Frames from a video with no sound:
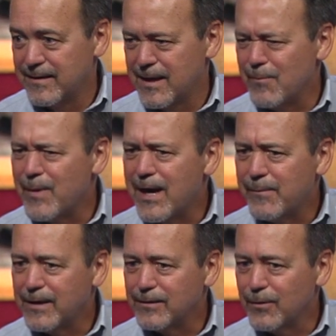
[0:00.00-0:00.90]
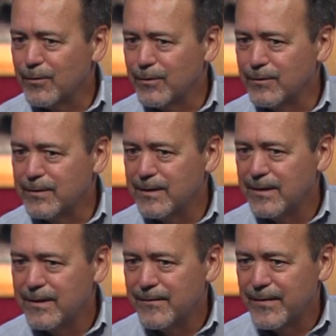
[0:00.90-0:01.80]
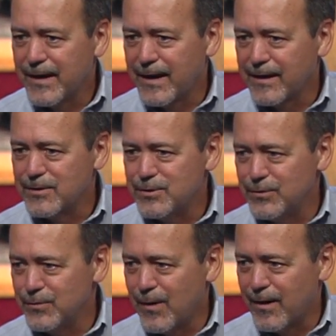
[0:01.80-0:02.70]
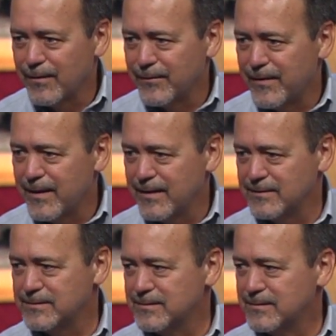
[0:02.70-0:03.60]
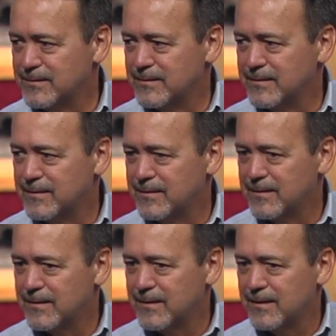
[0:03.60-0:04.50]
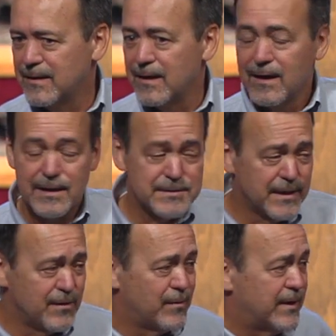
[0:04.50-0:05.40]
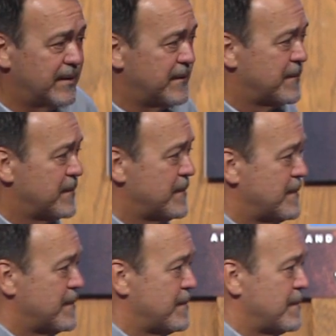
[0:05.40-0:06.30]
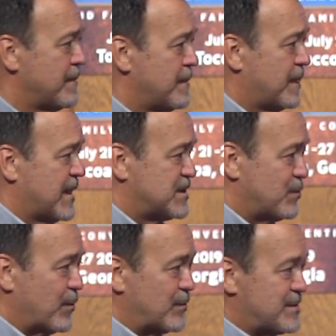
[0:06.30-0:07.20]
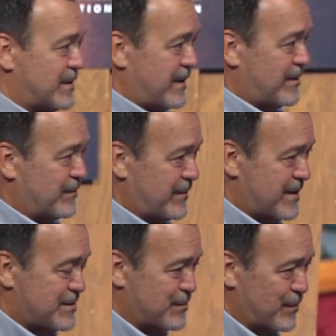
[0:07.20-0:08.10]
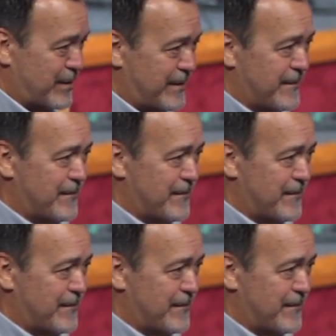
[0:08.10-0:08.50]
And Mom, I learned that I can do hard things. I'll tell you what. She wrote us a letter with that story.